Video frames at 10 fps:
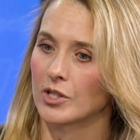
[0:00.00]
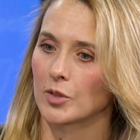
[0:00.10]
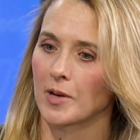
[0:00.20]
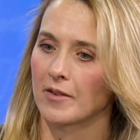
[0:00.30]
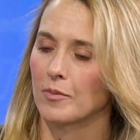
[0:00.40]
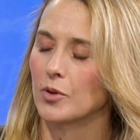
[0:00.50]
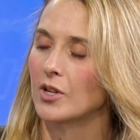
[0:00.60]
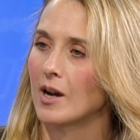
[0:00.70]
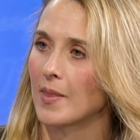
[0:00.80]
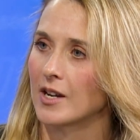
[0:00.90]
which is part of a
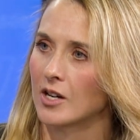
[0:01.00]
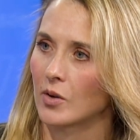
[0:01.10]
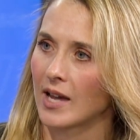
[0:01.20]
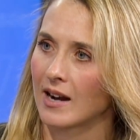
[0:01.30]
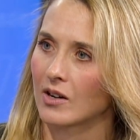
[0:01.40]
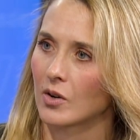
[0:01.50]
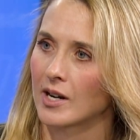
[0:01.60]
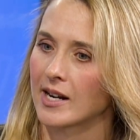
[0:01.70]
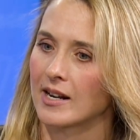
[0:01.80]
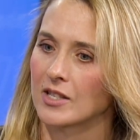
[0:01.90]
beauty on the go
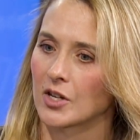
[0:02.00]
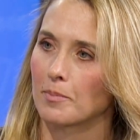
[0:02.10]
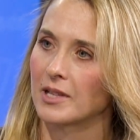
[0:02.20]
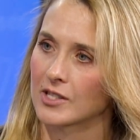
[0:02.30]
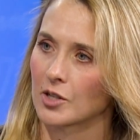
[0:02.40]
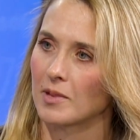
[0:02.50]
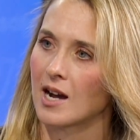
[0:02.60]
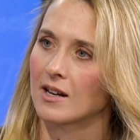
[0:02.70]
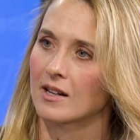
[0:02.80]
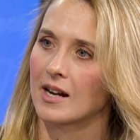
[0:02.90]
category, and it's our blister
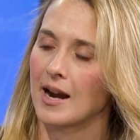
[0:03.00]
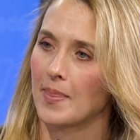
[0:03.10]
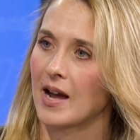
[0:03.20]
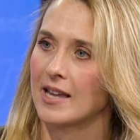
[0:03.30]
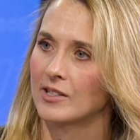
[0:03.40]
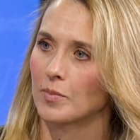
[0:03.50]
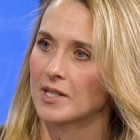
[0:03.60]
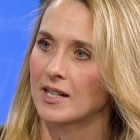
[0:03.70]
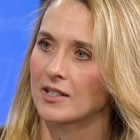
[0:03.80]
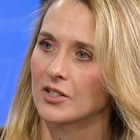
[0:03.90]
blocker and the high heel
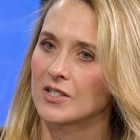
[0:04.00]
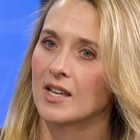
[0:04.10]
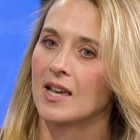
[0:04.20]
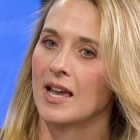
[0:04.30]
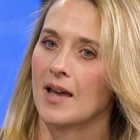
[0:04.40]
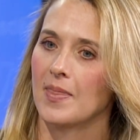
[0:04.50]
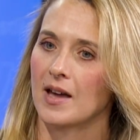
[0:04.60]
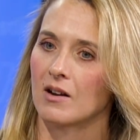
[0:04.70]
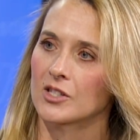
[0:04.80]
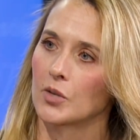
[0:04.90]
protectors. Mm -hmm. And
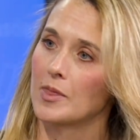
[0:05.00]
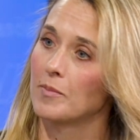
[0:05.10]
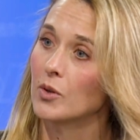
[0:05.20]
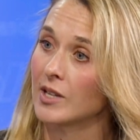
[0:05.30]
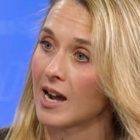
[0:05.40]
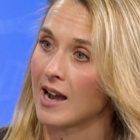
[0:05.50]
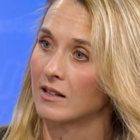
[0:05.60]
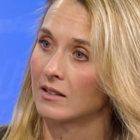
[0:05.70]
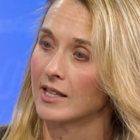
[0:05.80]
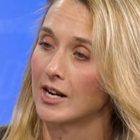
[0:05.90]
then also in the beauty
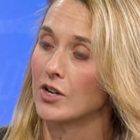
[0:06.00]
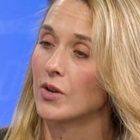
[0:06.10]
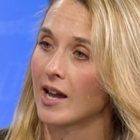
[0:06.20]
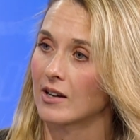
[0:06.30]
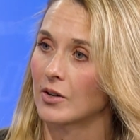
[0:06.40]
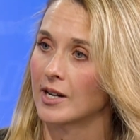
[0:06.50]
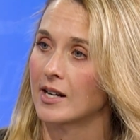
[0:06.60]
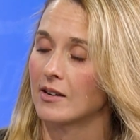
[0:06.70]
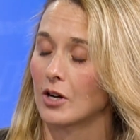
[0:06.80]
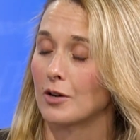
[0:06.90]
aisle in a new
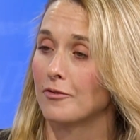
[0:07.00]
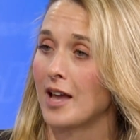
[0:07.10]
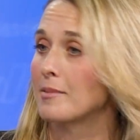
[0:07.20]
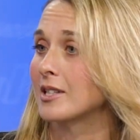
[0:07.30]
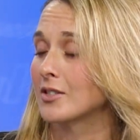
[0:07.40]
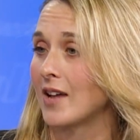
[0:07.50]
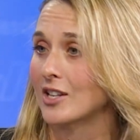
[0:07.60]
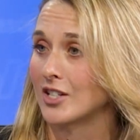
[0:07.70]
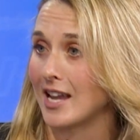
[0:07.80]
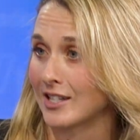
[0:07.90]
category called Fabulous
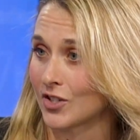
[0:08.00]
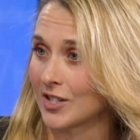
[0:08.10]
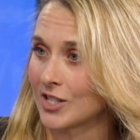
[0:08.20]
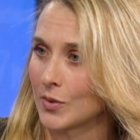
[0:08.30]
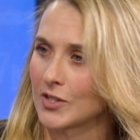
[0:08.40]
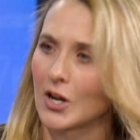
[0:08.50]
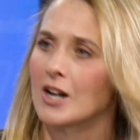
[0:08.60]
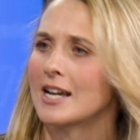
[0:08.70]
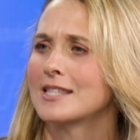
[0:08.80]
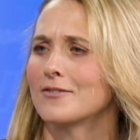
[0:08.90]
Fashion Extras. So it's all
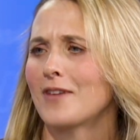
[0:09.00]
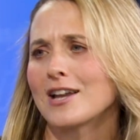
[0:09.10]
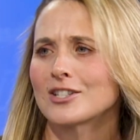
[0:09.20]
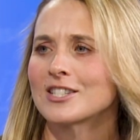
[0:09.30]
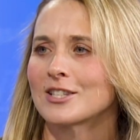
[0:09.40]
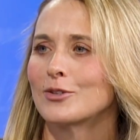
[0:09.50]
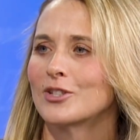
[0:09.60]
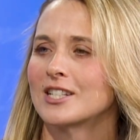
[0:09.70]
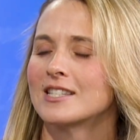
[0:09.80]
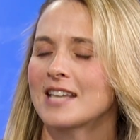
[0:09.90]
kinds of fashion
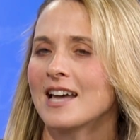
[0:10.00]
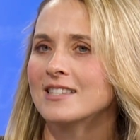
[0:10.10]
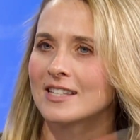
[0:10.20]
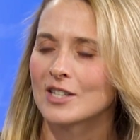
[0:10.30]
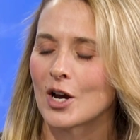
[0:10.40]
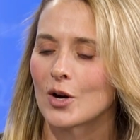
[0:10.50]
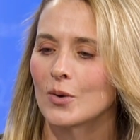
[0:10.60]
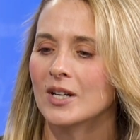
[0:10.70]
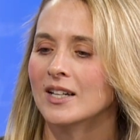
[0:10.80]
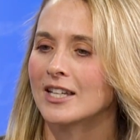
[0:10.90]
solutions, head to
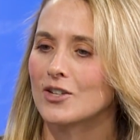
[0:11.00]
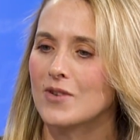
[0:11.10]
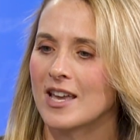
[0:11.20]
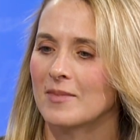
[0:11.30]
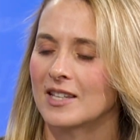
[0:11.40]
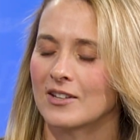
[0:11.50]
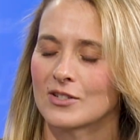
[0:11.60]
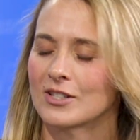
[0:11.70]
toe, you name it, there's